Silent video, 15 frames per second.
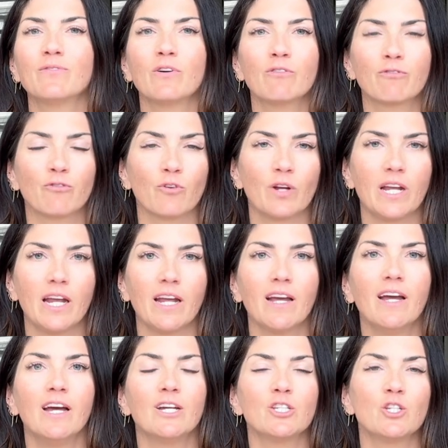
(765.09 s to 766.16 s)
feel
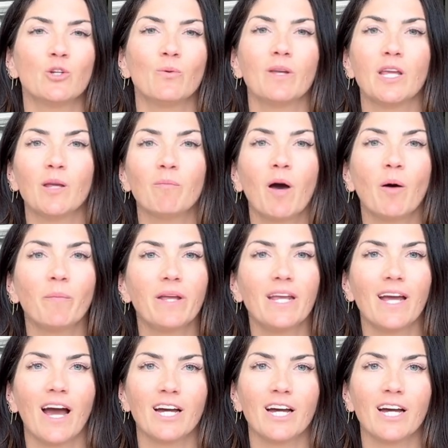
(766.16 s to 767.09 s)
free to email me